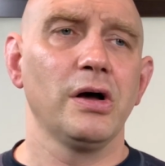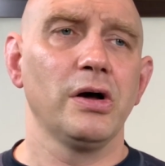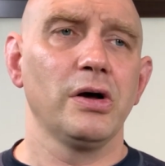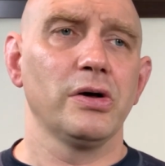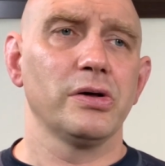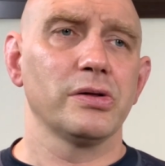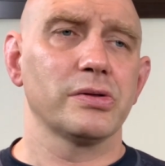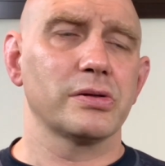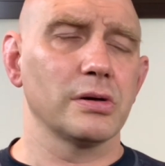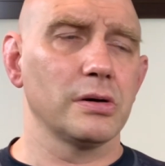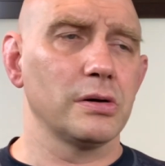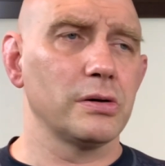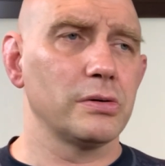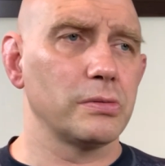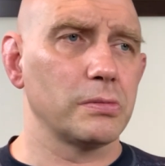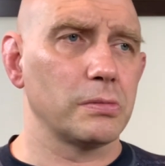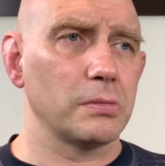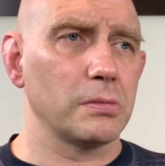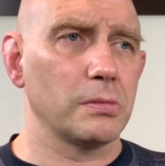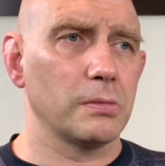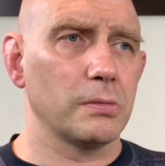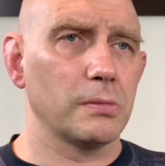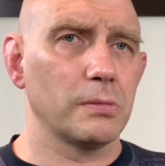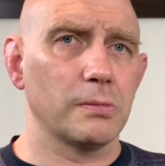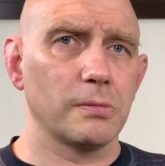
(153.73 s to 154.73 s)

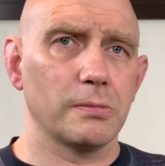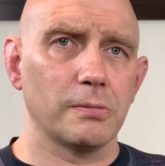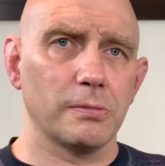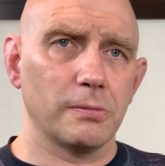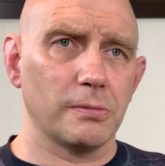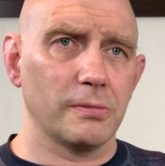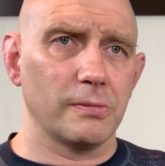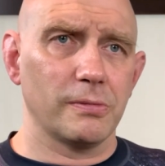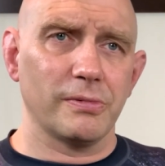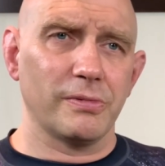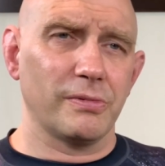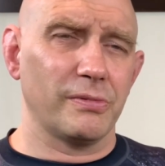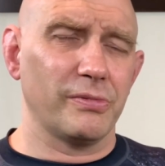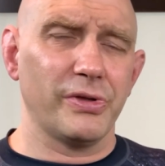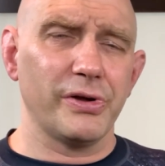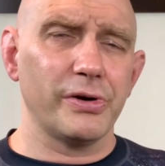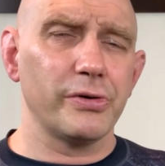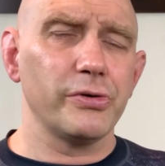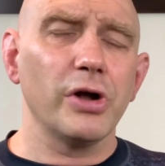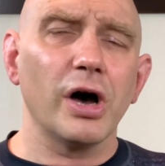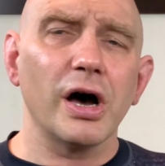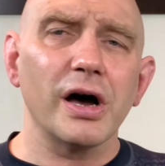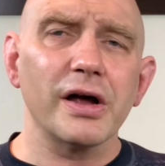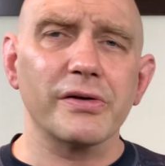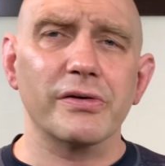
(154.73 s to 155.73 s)
So they're
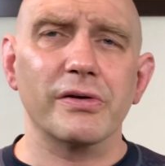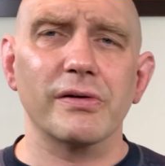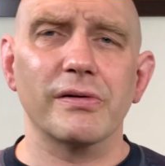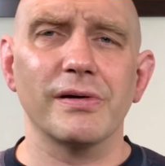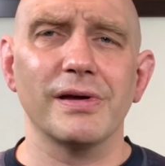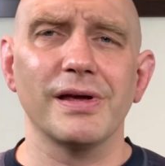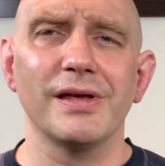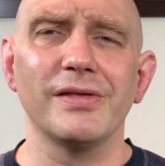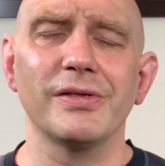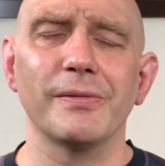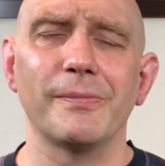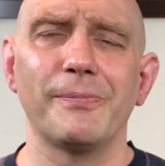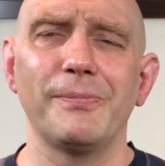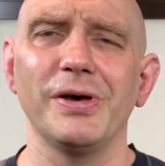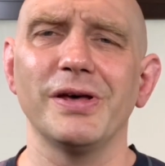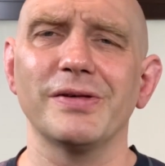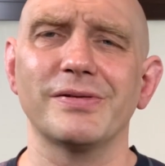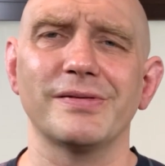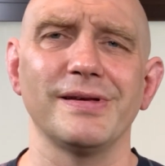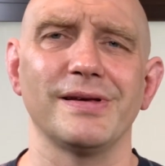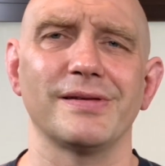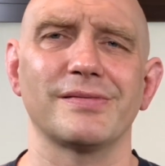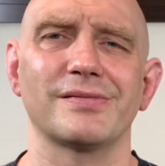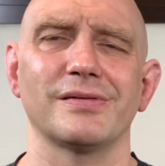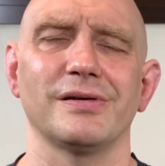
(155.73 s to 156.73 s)
not in the
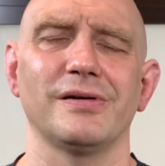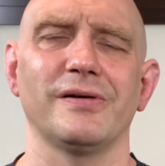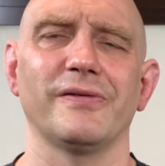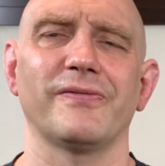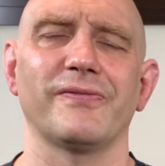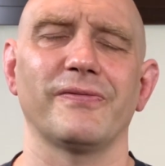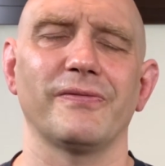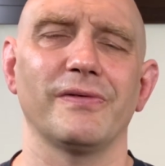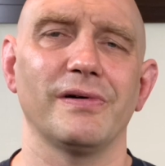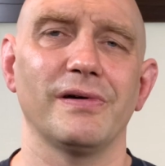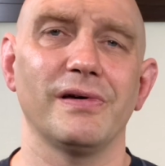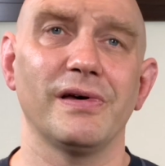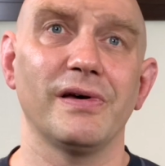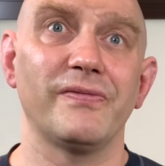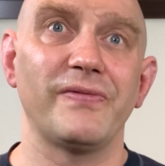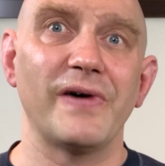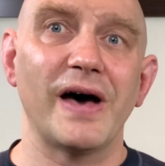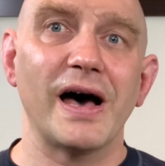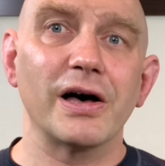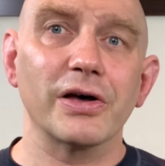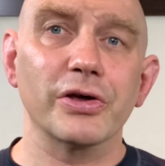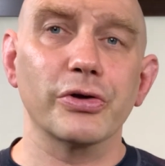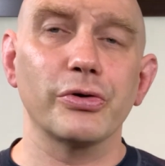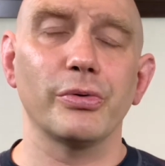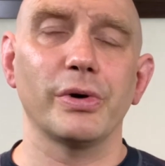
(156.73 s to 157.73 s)
business of
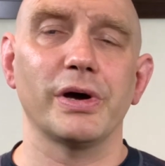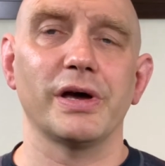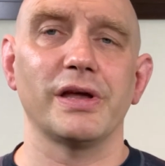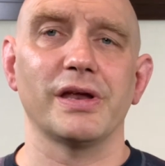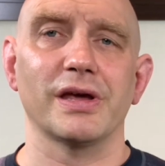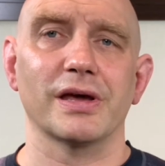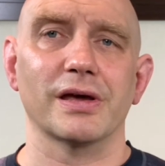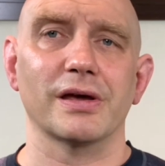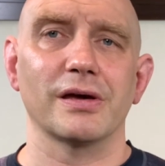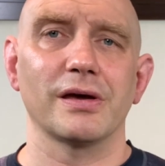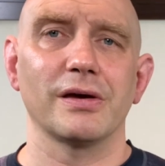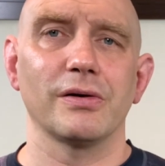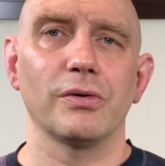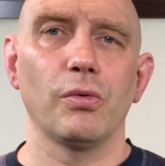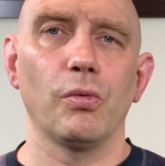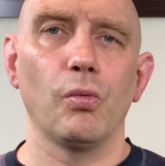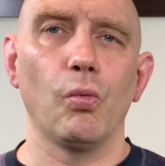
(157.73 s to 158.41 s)
evaluating